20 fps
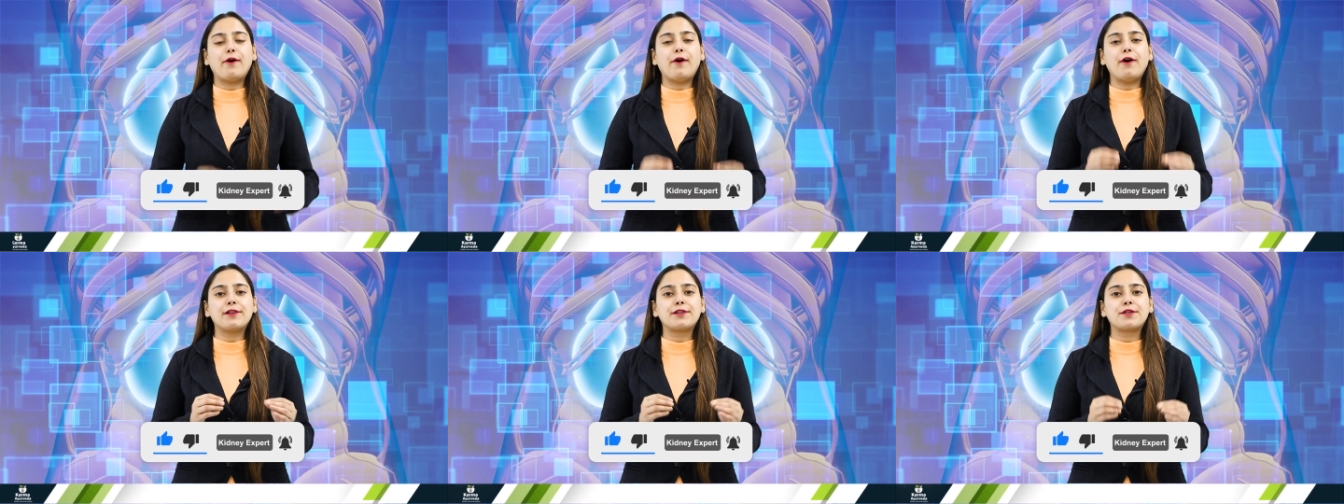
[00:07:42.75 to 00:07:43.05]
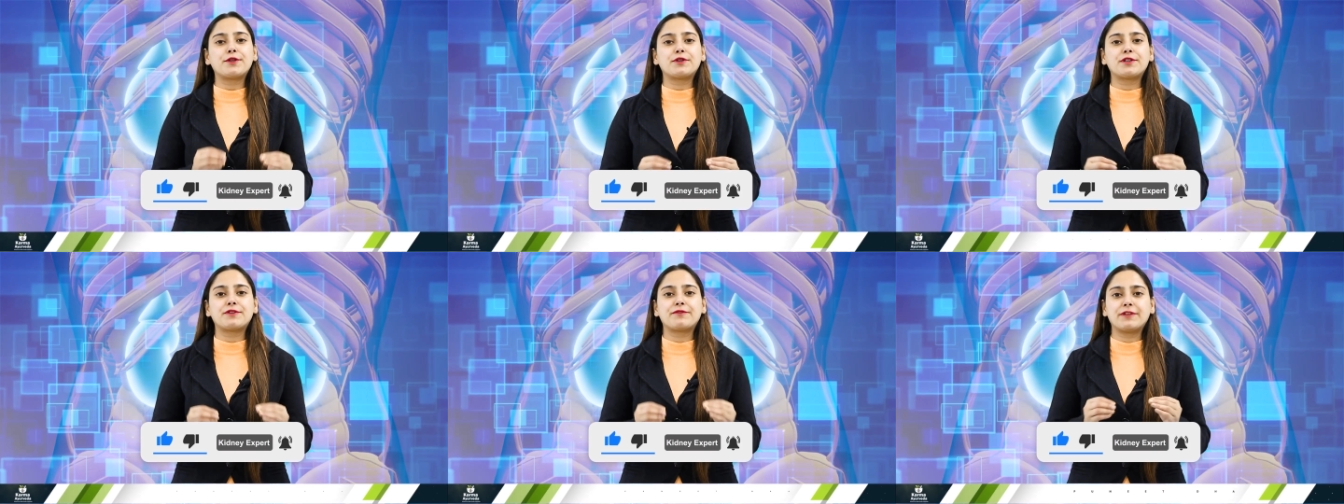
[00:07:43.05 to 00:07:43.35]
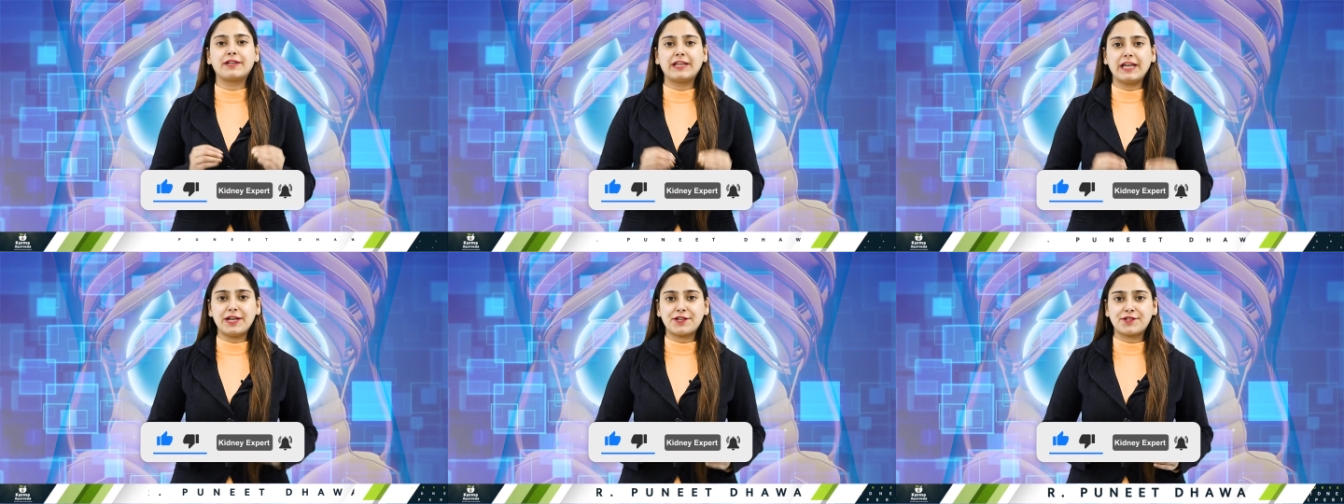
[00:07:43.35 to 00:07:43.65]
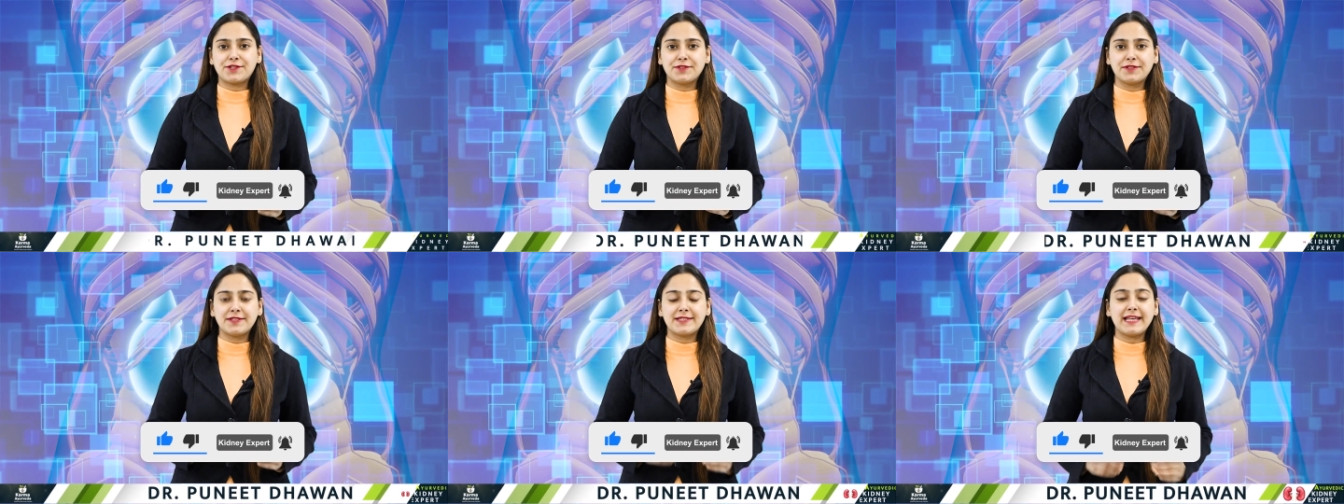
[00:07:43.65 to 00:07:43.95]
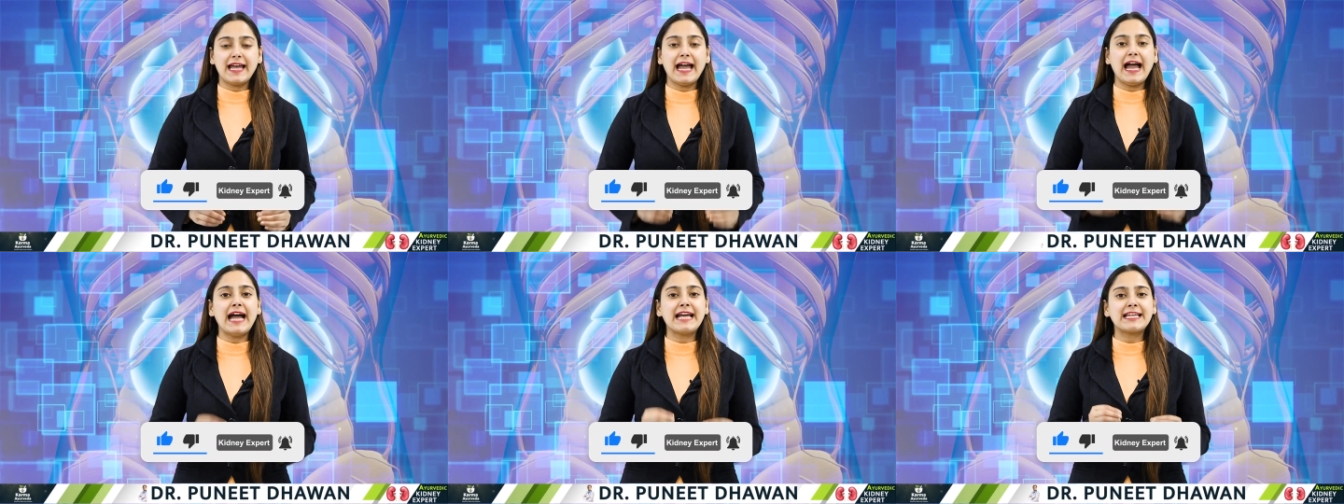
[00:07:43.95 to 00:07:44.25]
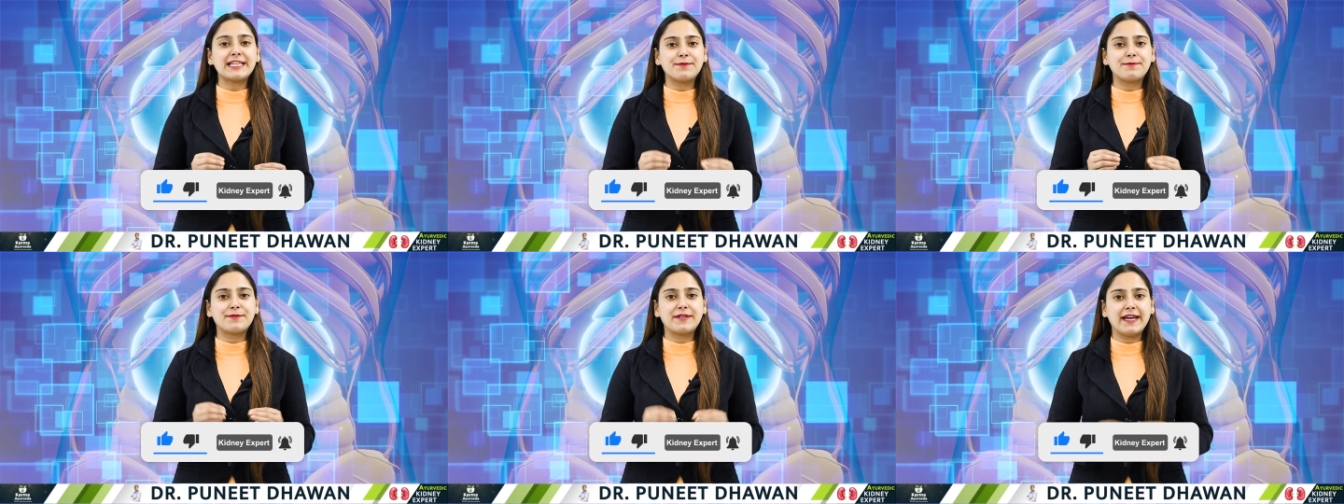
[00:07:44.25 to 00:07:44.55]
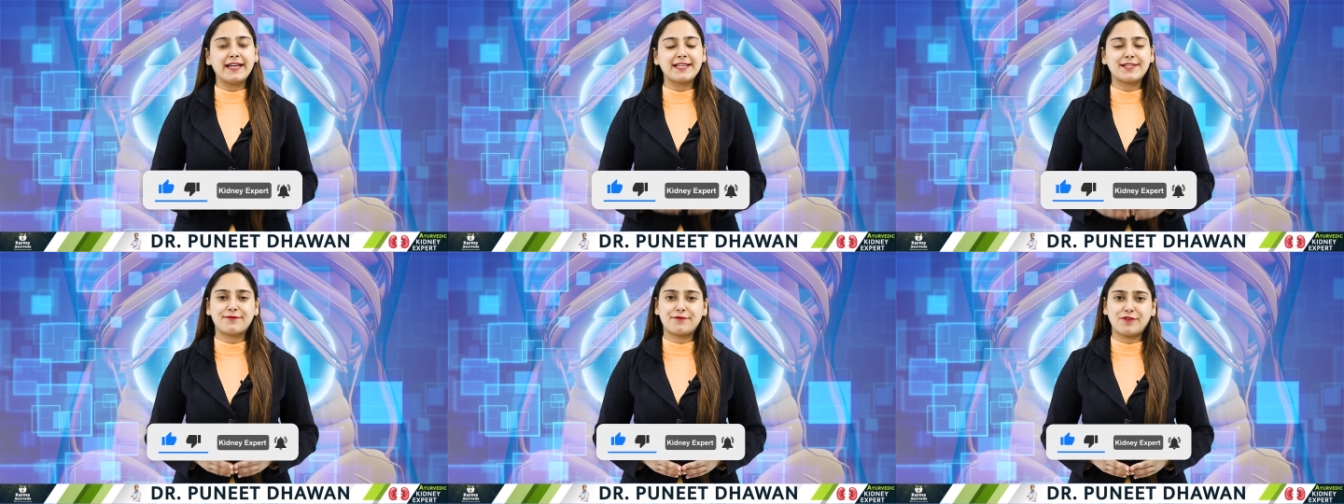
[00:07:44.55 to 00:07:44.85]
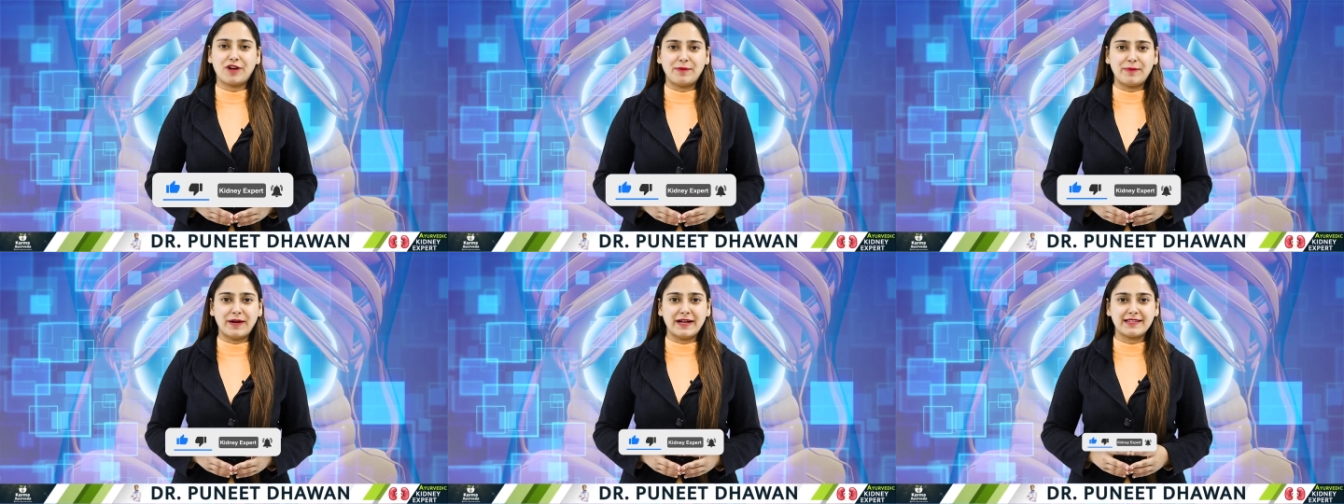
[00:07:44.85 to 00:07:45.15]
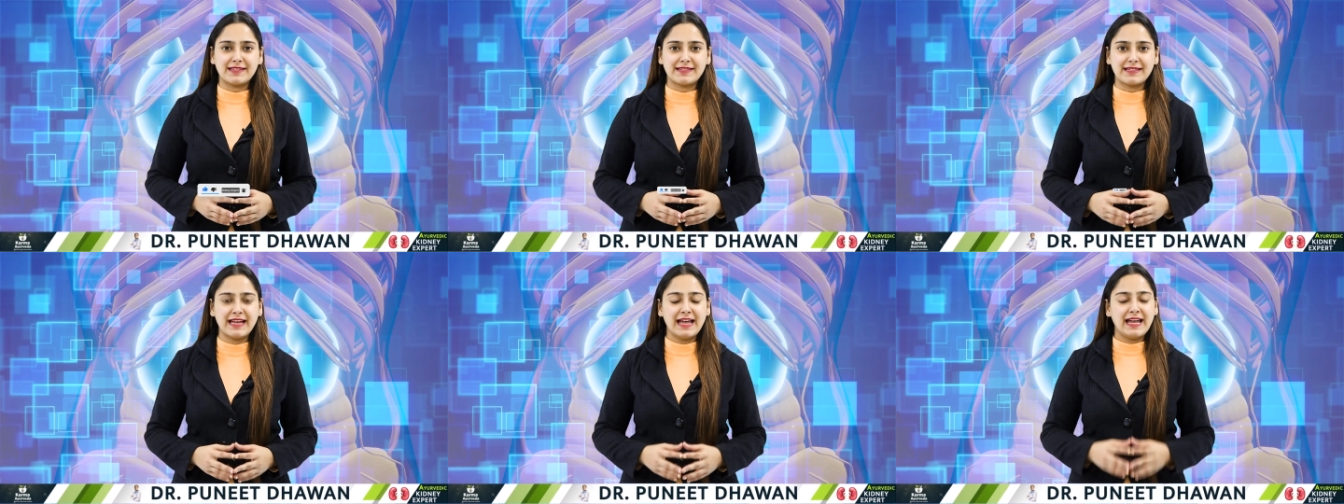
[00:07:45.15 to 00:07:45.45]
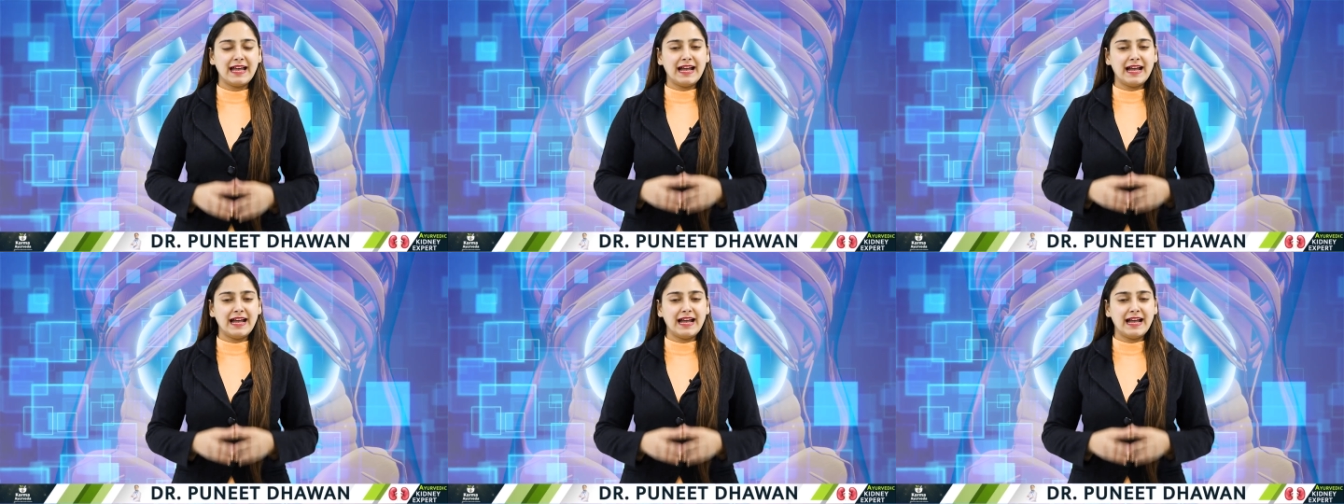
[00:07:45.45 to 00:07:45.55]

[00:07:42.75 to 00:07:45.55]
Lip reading: all the notifications and updates from us.